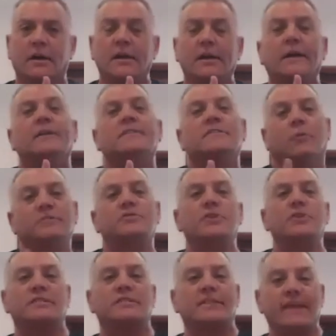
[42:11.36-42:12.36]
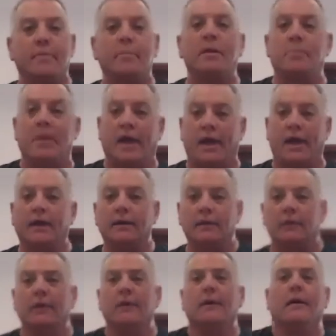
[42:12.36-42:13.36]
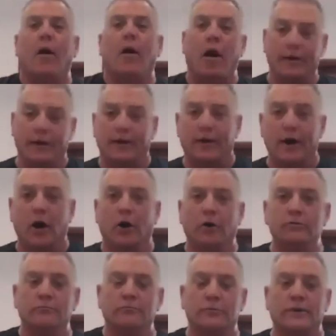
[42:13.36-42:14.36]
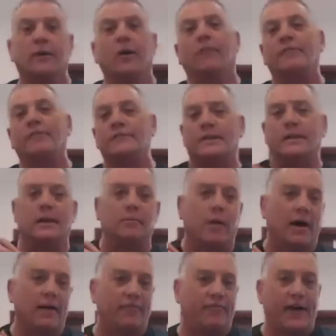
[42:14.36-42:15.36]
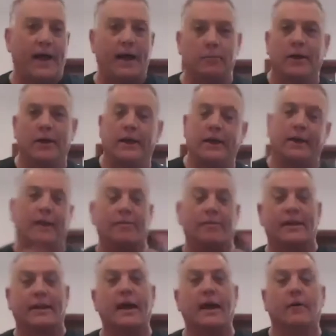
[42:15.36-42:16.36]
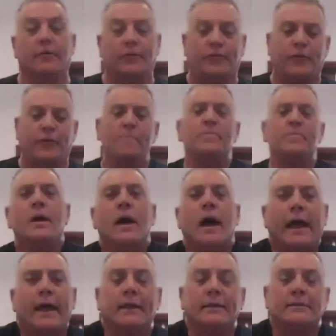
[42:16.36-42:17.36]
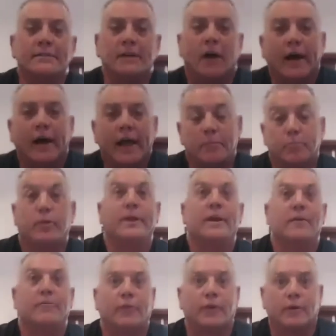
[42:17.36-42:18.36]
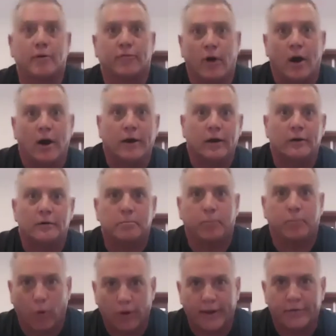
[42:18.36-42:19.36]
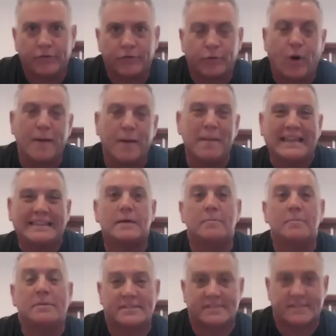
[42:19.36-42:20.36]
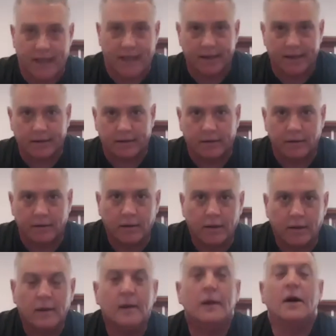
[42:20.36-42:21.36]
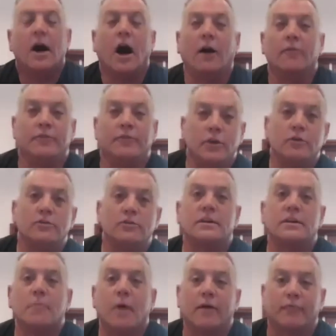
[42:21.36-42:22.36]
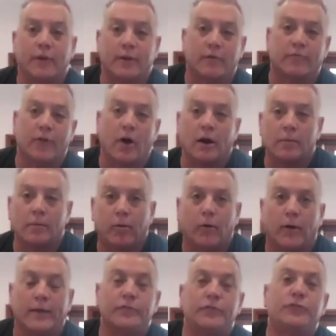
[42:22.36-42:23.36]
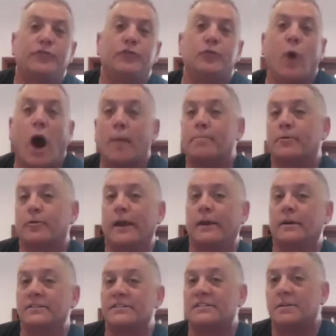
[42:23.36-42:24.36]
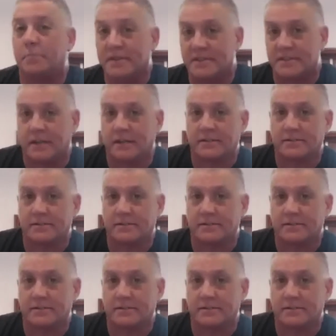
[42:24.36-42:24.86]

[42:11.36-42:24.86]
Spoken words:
So it's just them and me on our own, visiting my family and everything else. And I had plenty of frequent flyer points. So I made the mistake of using my frequent flyer points to upgrade us to business.